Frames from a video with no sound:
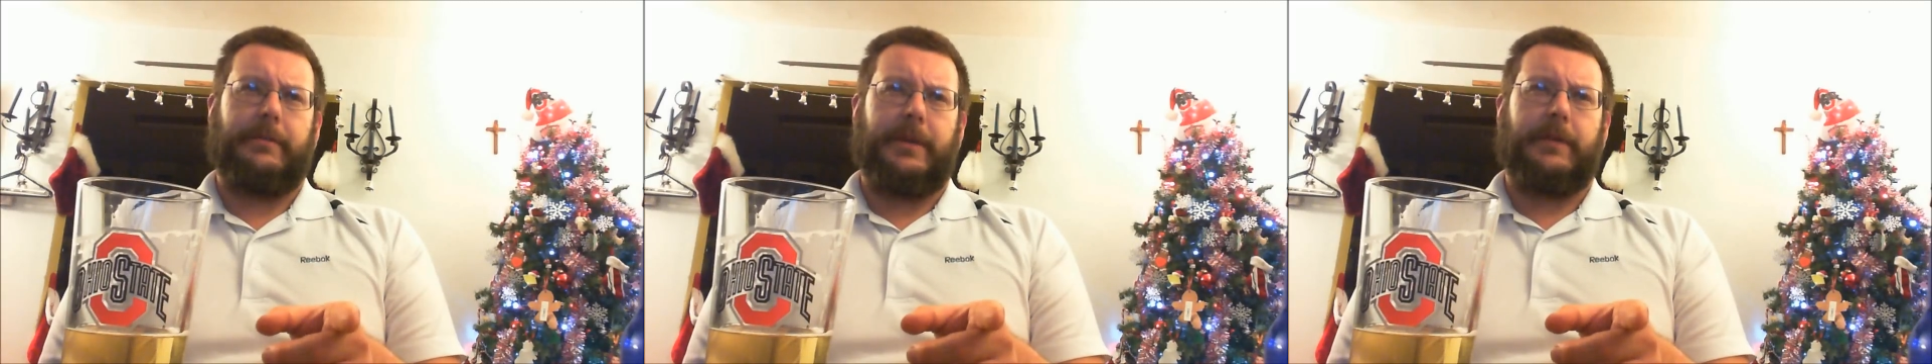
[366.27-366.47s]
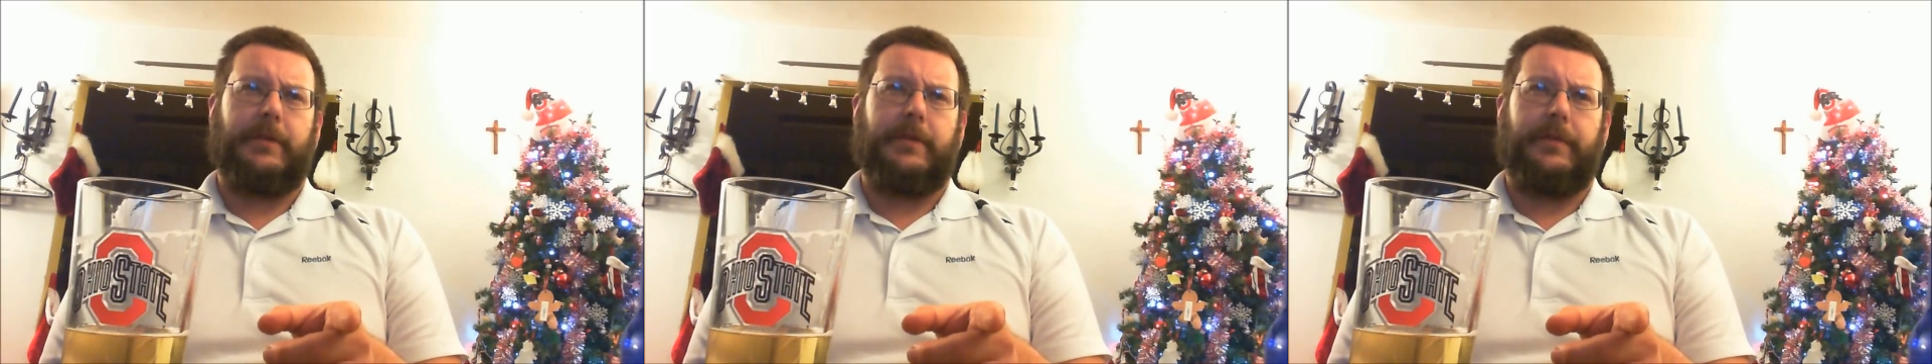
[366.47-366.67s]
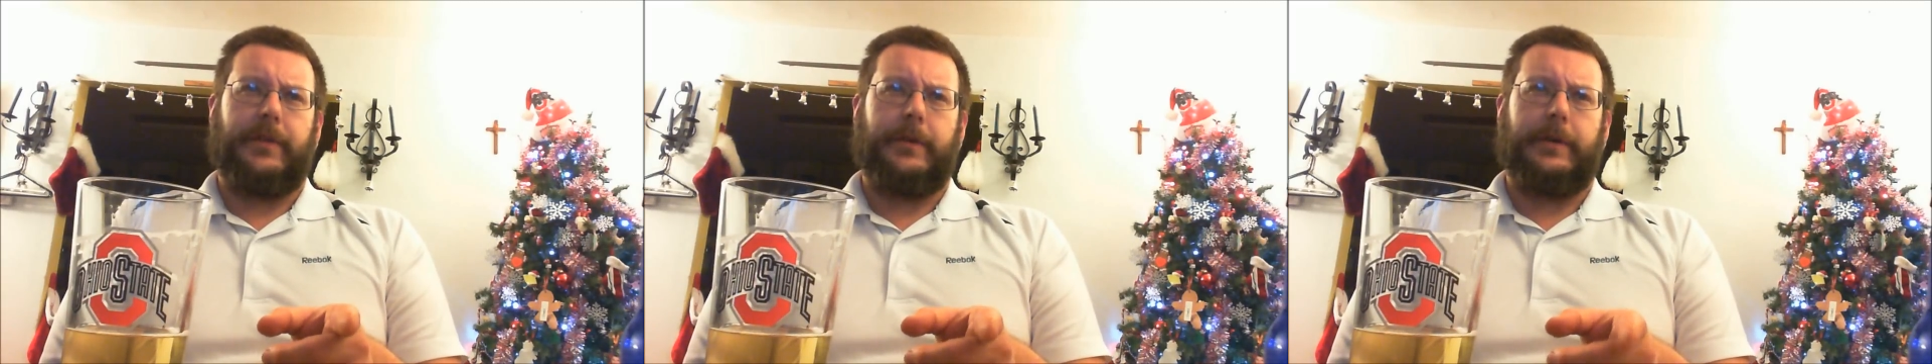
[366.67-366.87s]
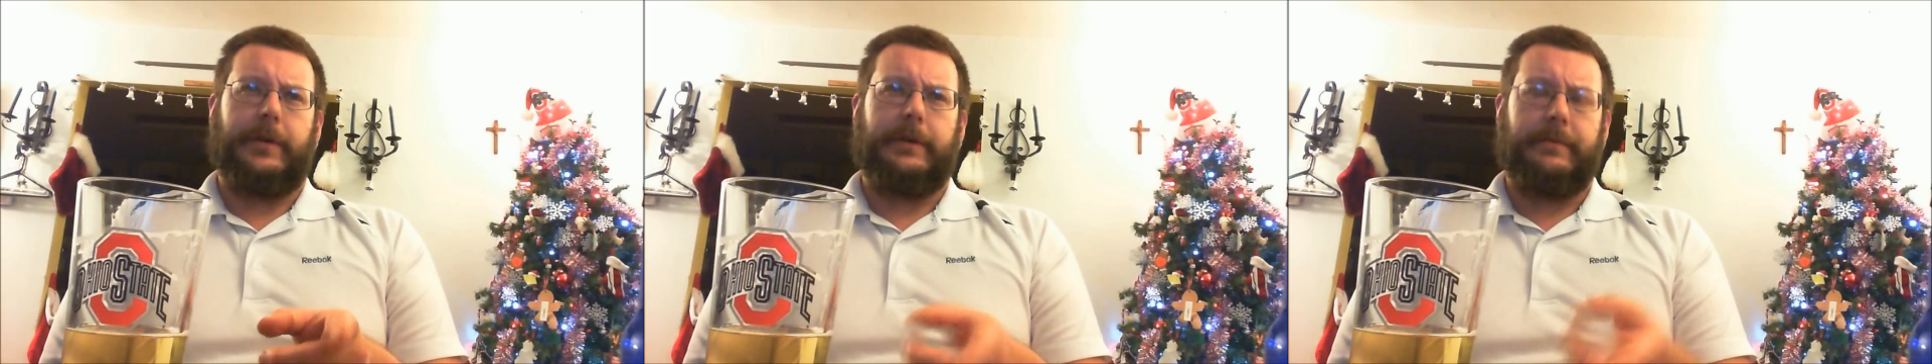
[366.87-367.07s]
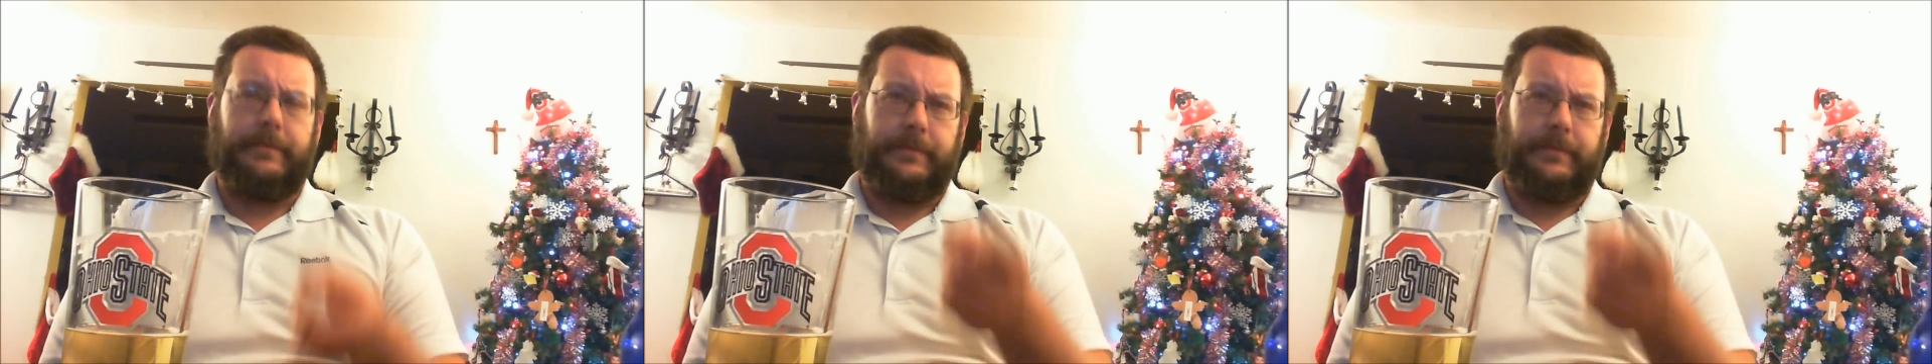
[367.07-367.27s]
me to review it.
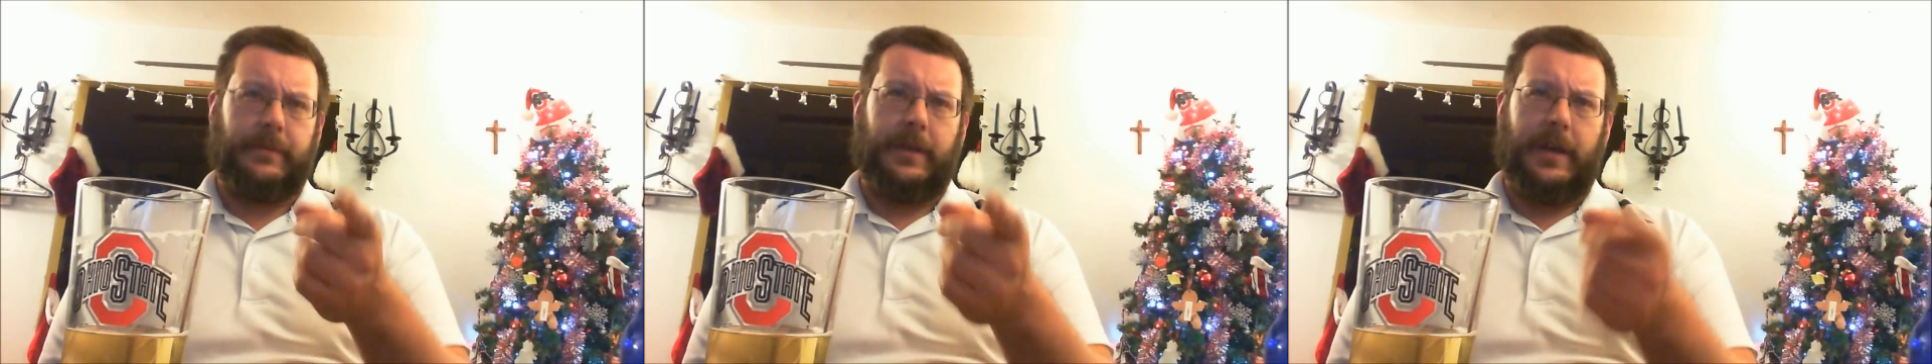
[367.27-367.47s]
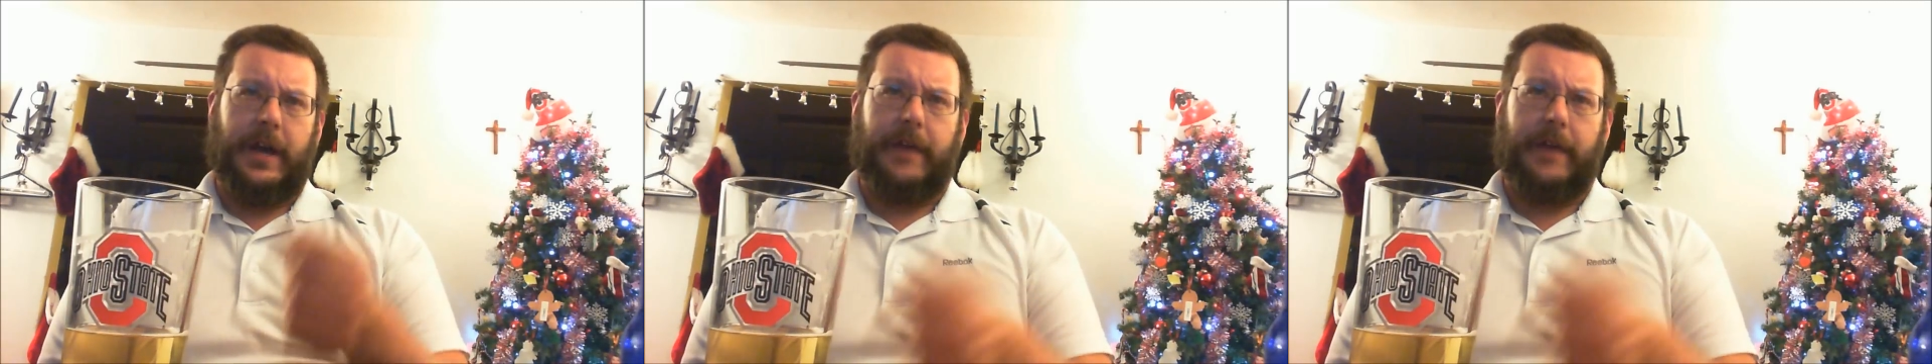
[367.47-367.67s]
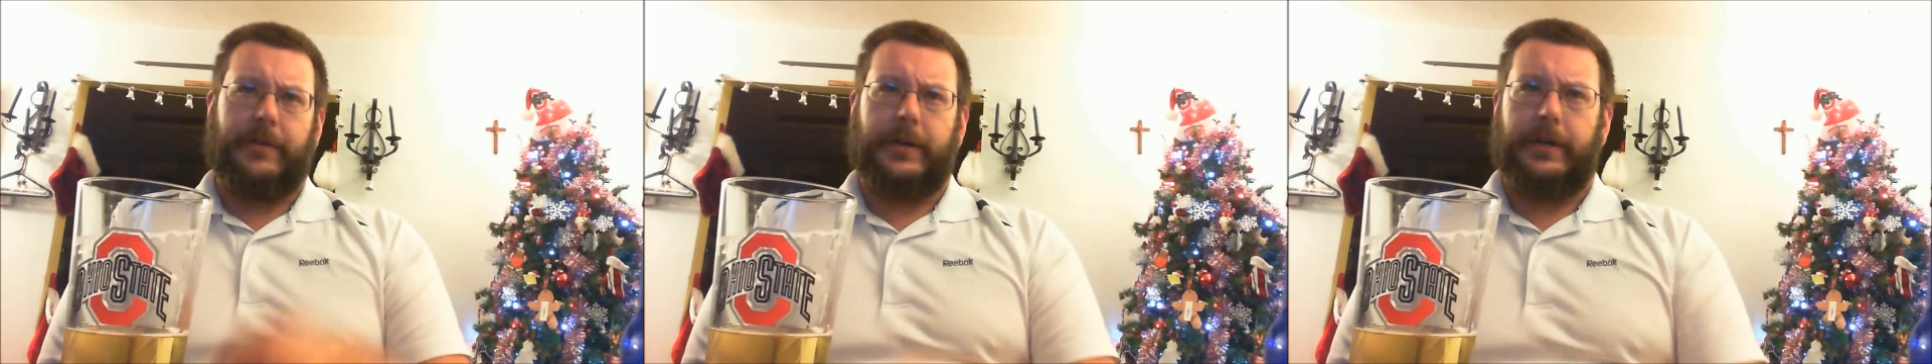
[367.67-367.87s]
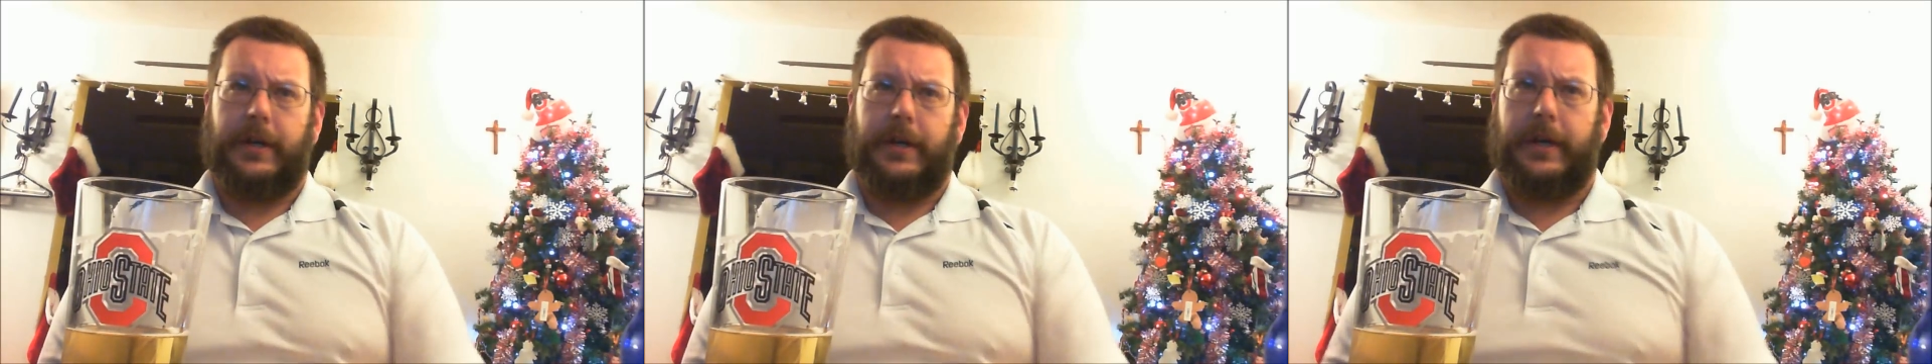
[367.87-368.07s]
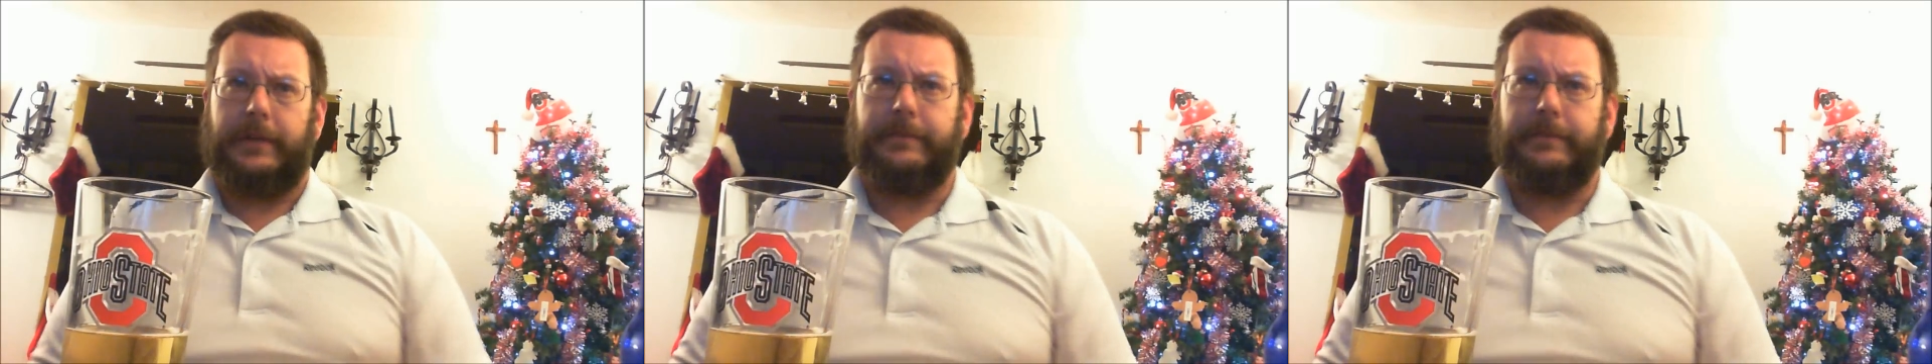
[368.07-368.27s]
Have a good night.